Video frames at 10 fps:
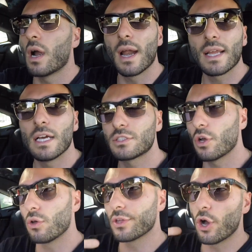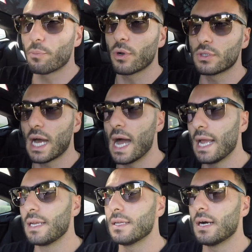right guys, so the GoPro
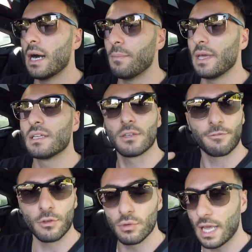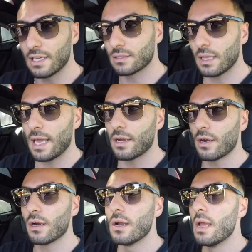died. It is a few days
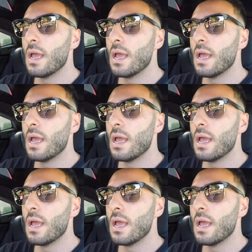later.